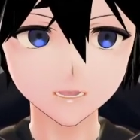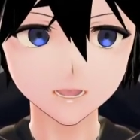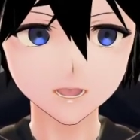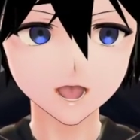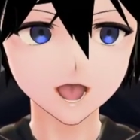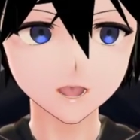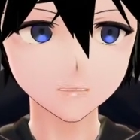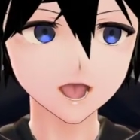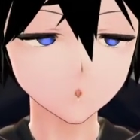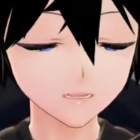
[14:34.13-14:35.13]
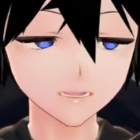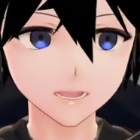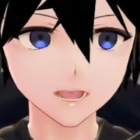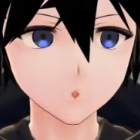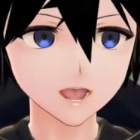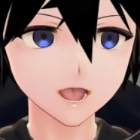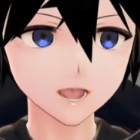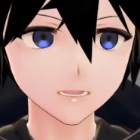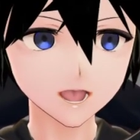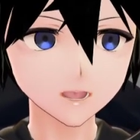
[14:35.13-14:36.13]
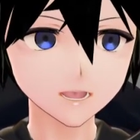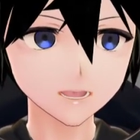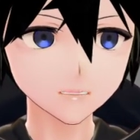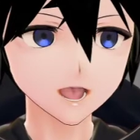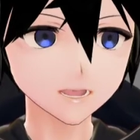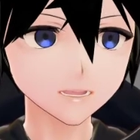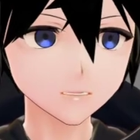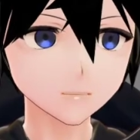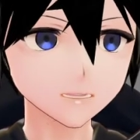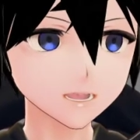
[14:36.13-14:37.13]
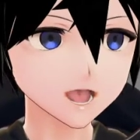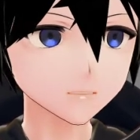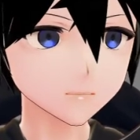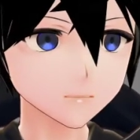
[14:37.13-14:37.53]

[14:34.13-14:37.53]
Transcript: I honestly don't know what half of them do. I don't look into it.